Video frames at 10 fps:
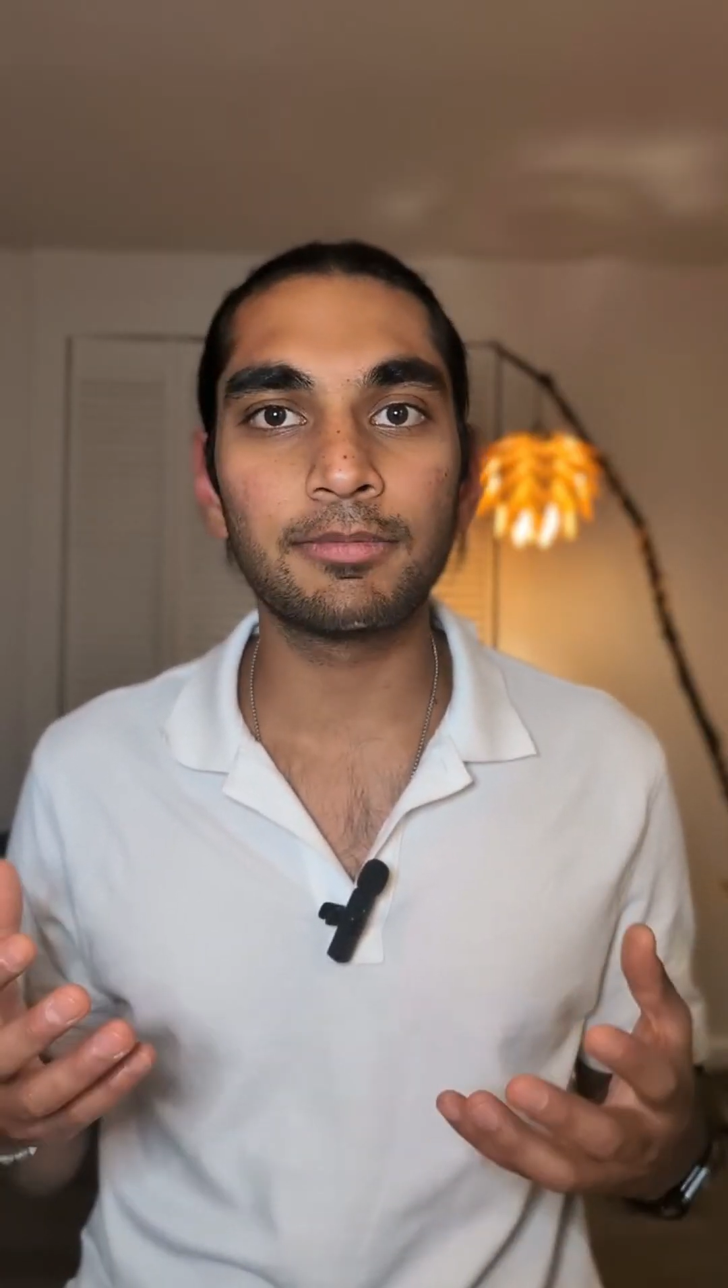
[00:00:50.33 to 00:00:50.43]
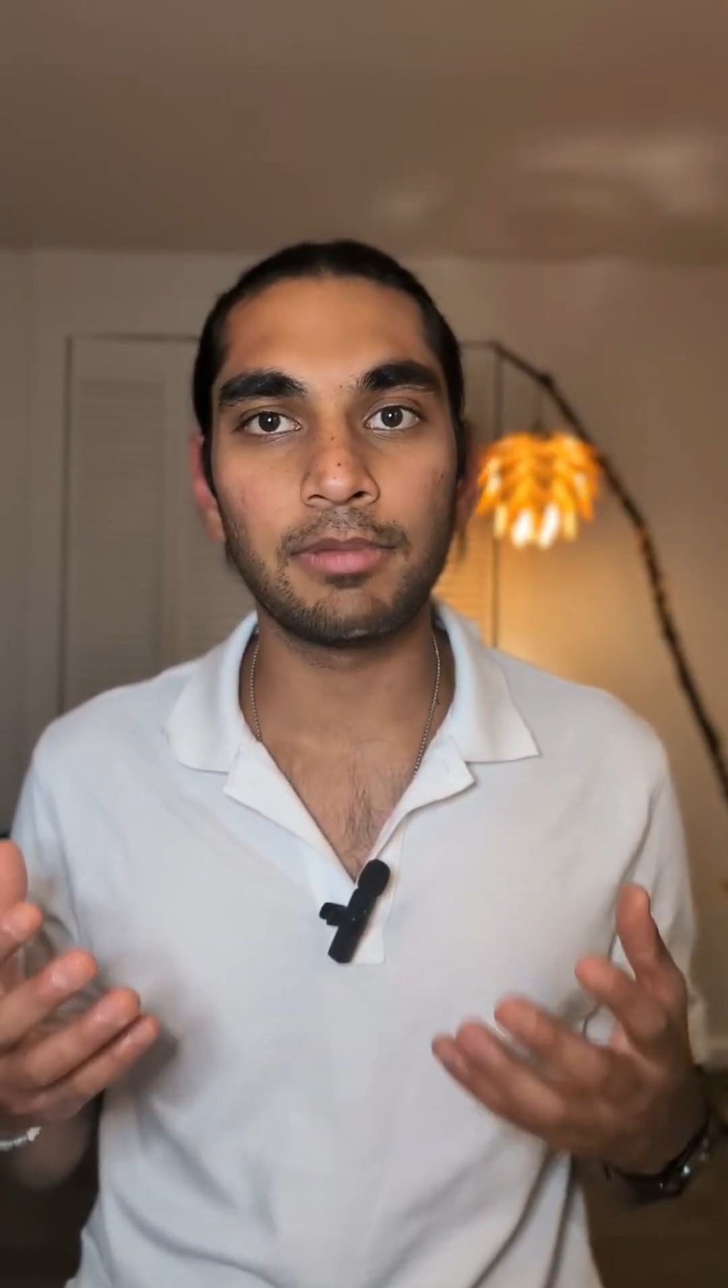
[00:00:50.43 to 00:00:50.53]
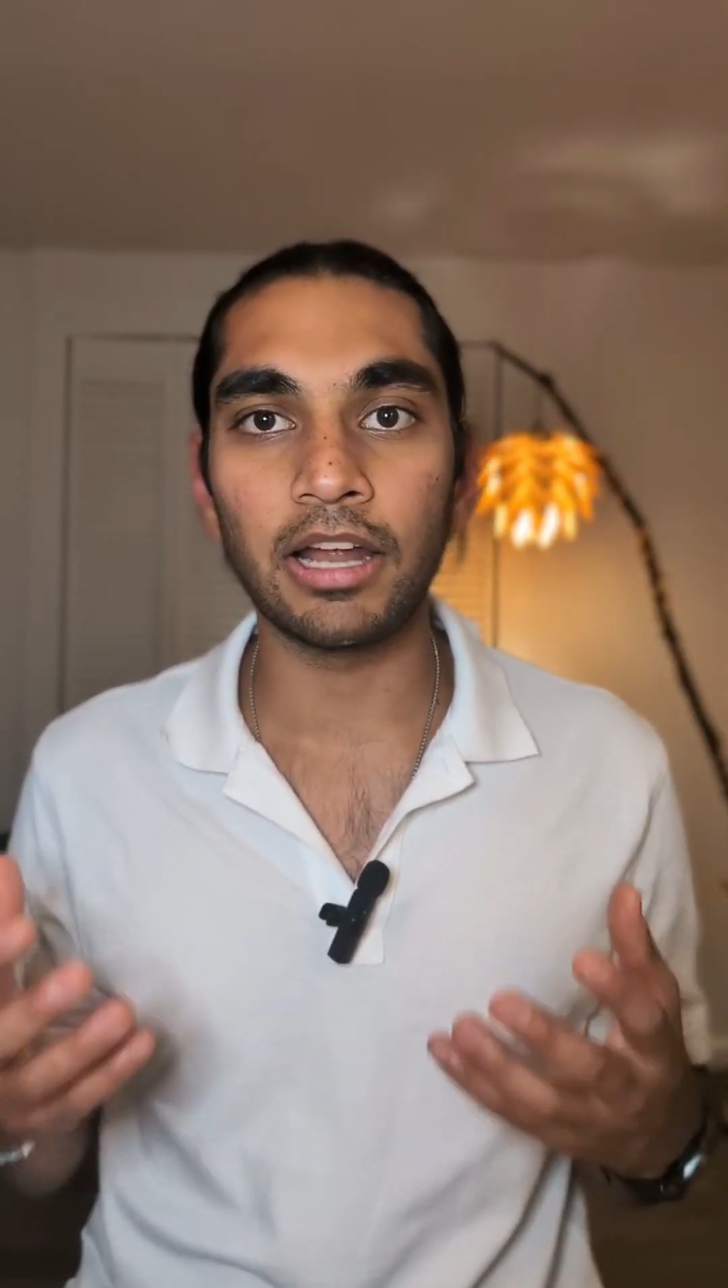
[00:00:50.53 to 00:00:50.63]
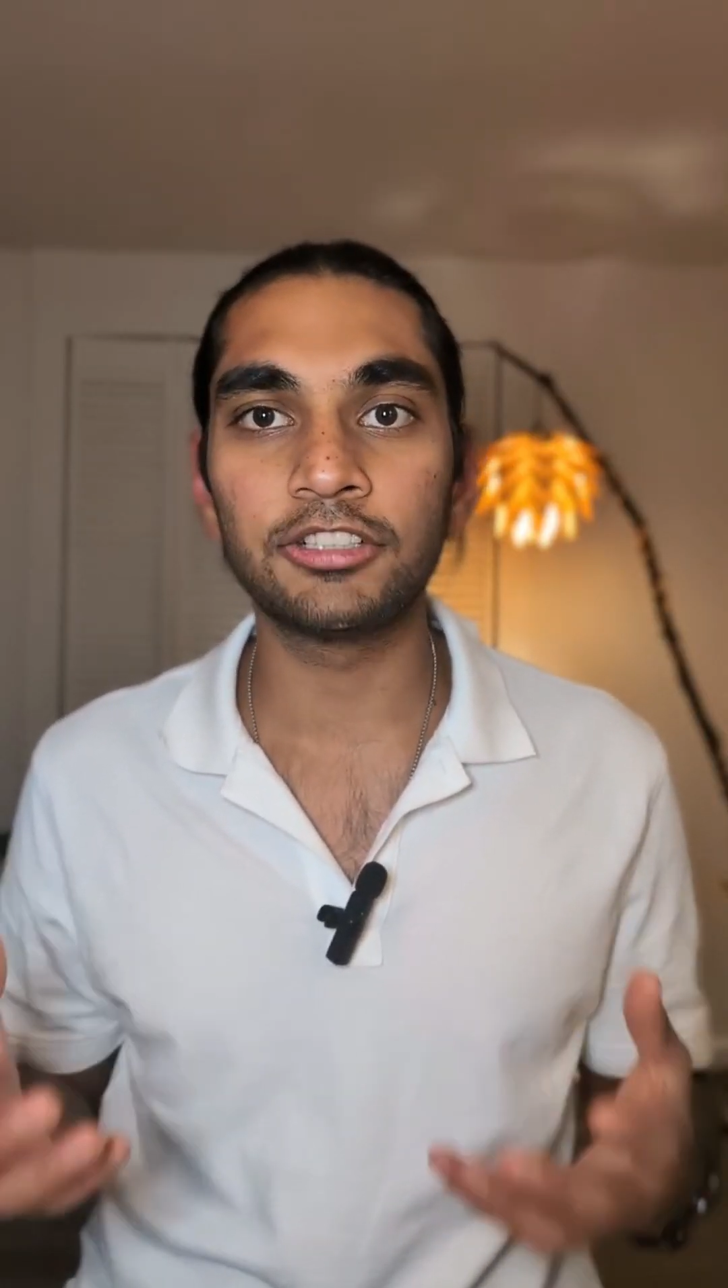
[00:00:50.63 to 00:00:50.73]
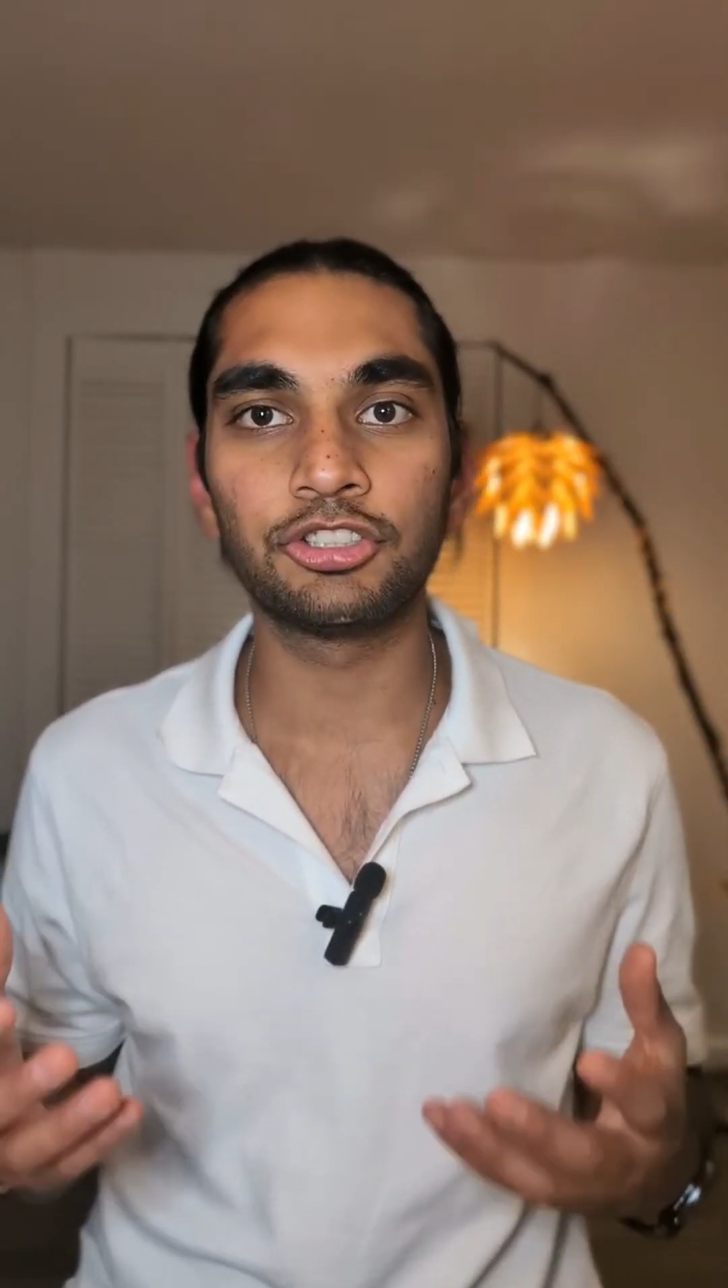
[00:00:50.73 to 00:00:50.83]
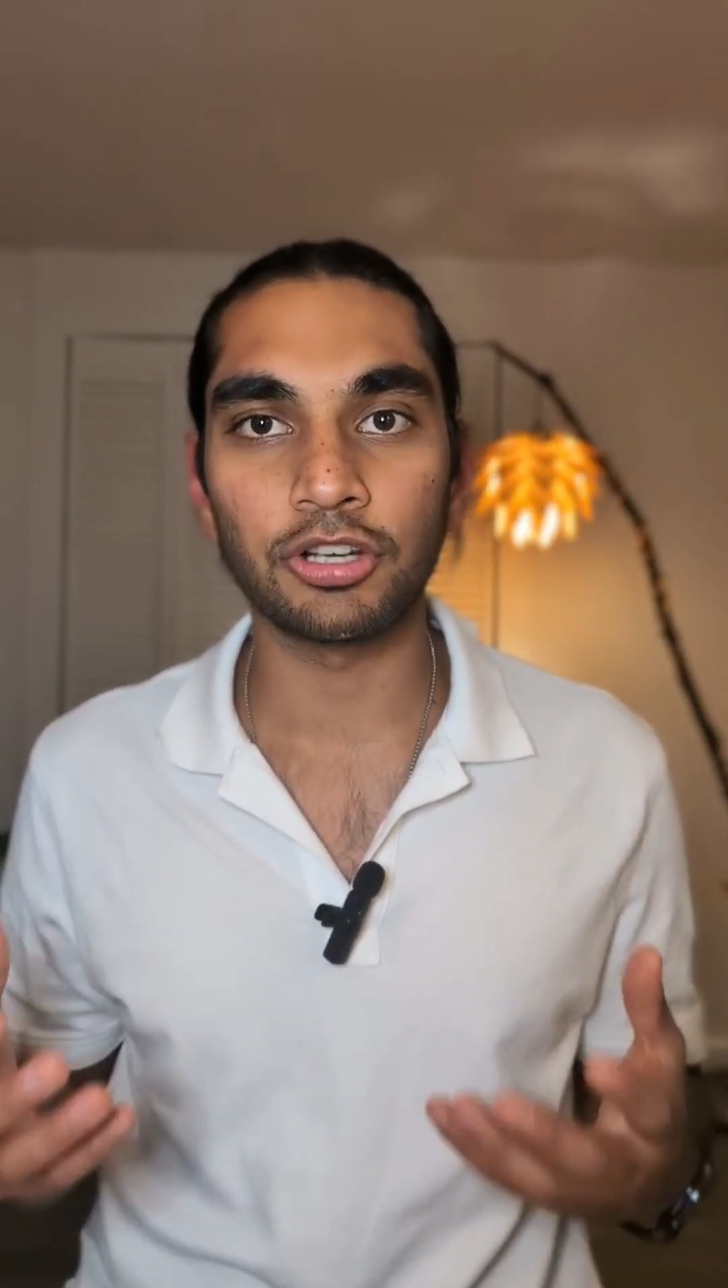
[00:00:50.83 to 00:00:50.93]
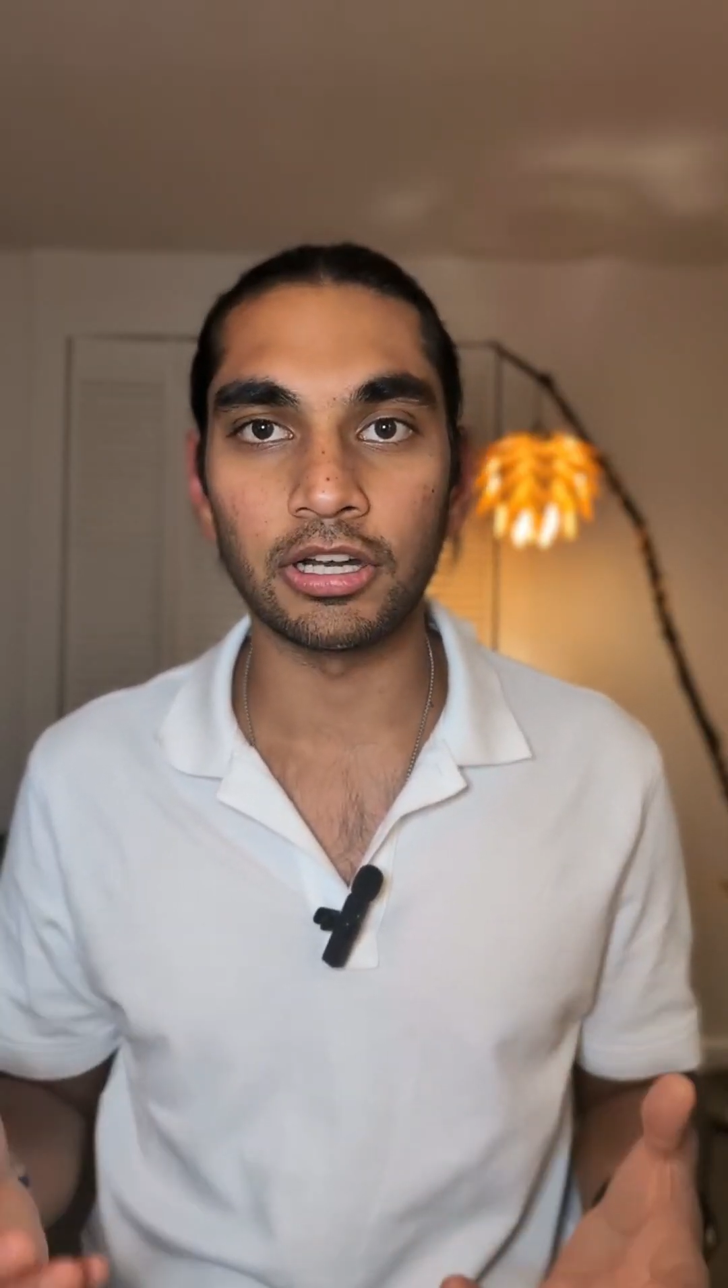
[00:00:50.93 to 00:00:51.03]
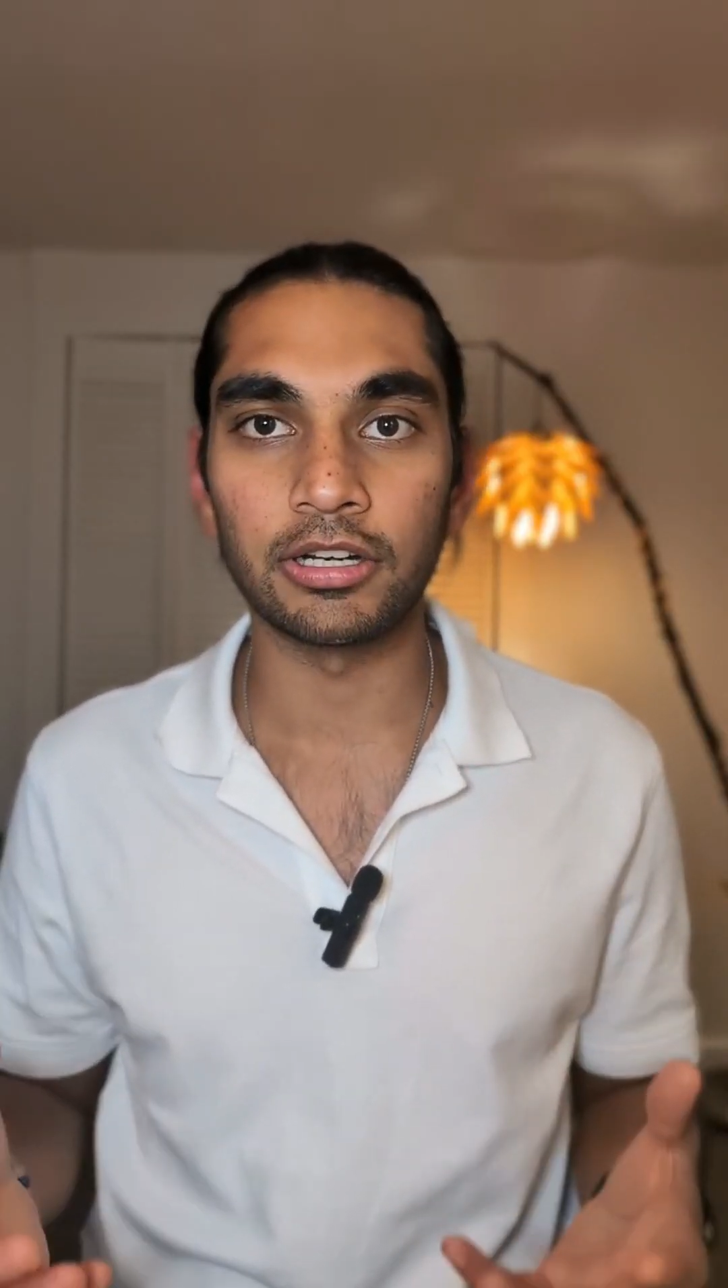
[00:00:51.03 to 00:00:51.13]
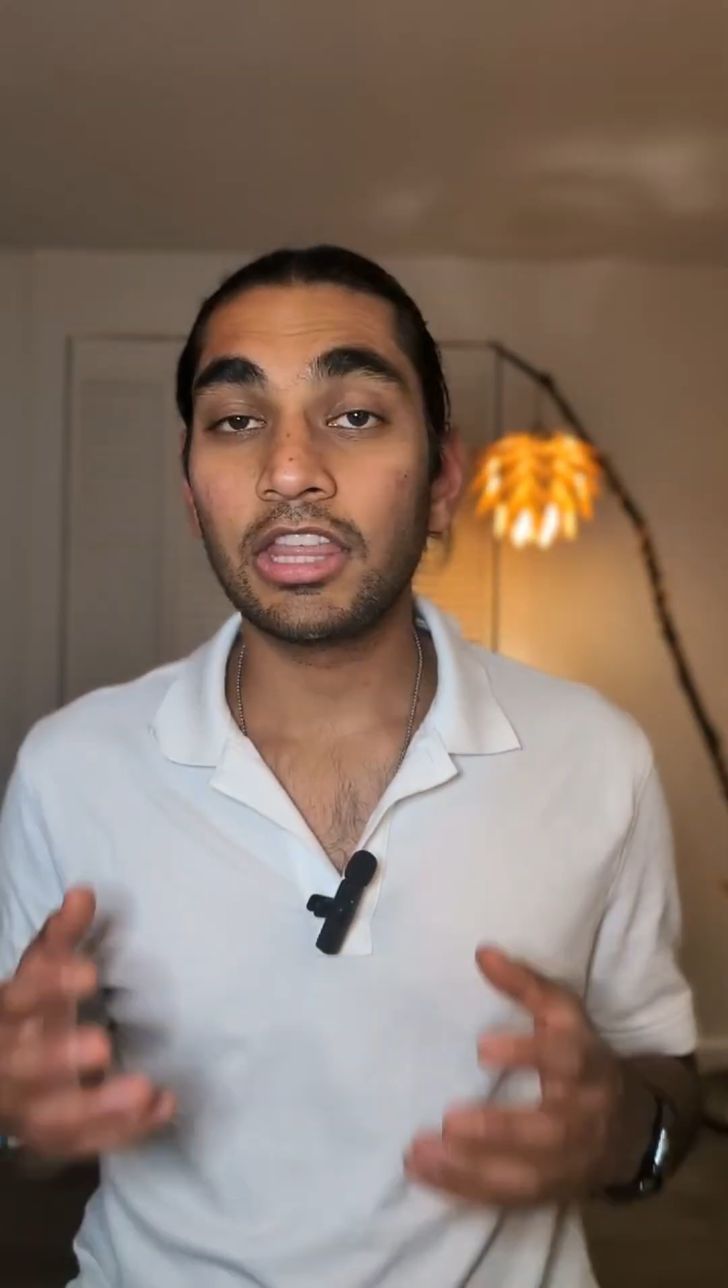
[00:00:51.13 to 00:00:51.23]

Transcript: blood sugar.